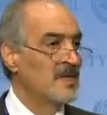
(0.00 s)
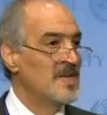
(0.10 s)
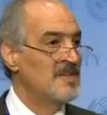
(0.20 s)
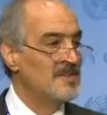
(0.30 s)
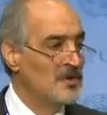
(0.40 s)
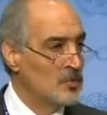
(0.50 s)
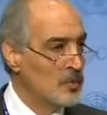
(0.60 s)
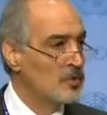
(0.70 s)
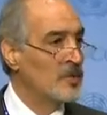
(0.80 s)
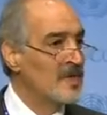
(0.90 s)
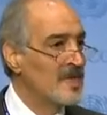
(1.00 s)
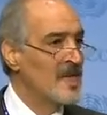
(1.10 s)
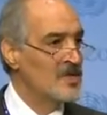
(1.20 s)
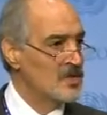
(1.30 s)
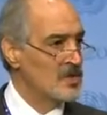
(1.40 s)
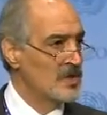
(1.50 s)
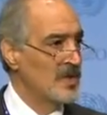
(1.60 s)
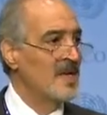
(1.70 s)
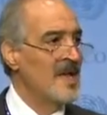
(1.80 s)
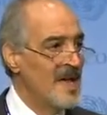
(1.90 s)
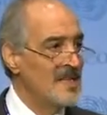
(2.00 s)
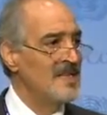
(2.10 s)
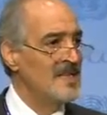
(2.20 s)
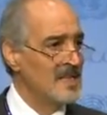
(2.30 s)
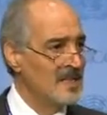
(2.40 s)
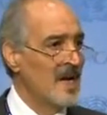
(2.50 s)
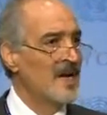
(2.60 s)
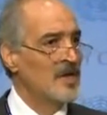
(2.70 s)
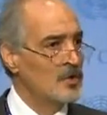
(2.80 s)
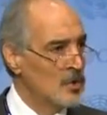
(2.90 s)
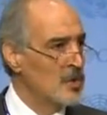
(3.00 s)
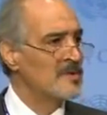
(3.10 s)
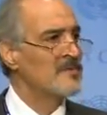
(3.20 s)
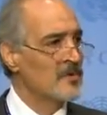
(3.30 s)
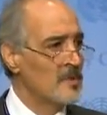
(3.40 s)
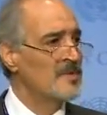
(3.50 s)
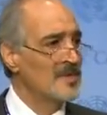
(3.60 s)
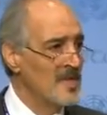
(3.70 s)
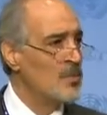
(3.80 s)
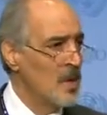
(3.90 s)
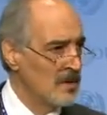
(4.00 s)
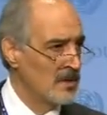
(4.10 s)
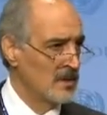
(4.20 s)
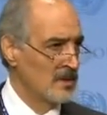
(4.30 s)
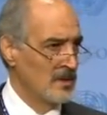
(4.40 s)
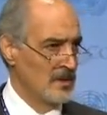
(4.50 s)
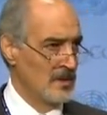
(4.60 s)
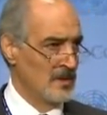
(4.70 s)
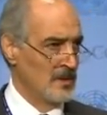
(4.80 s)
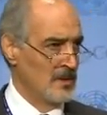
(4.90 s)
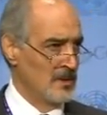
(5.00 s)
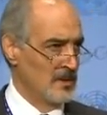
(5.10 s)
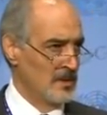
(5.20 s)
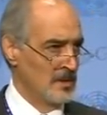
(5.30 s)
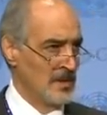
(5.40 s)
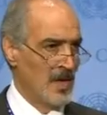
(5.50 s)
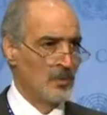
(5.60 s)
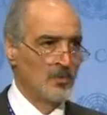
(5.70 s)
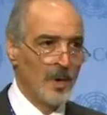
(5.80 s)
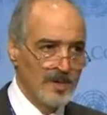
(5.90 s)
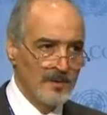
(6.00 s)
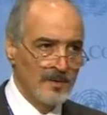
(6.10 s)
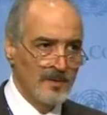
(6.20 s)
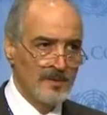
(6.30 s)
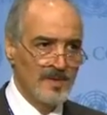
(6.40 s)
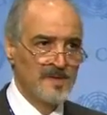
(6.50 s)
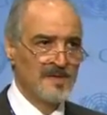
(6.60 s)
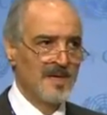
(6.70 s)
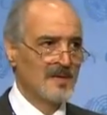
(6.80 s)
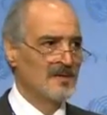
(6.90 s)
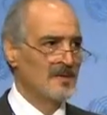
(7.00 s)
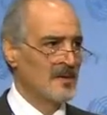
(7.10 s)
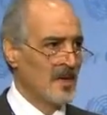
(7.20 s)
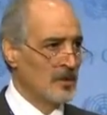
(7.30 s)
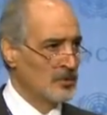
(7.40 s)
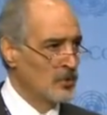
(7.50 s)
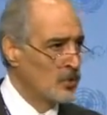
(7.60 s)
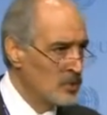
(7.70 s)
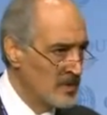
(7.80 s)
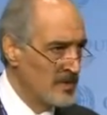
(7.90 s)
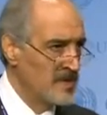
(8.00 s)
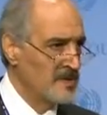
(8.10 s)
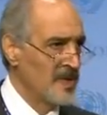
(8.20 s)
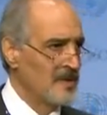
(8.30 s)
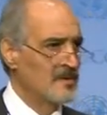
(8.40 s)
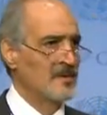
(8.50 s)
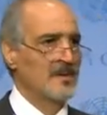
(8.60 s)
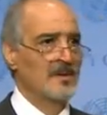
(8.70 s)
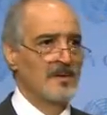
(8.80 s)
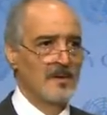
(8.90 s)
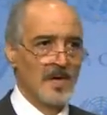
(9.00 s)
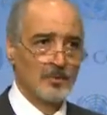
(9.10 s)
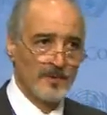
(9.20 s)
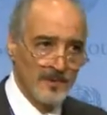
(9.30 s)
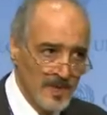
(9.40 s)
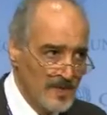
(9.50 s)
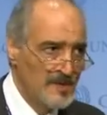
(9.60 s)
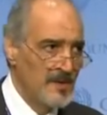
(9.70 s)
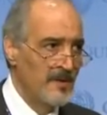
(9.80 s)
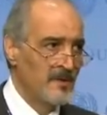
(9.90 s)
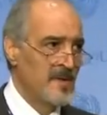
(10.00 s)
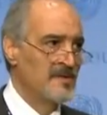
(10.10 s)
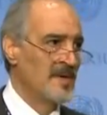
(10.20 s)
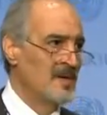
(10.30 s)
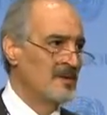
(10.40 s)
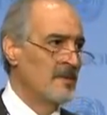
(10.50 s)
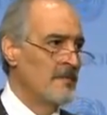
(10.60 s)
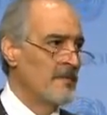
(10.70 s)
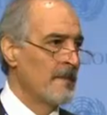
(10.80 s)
They didn't want to engage in any indirect talks from the day one. Round 1, they sulked. Round 2, they sulked. Round 3, they sulked.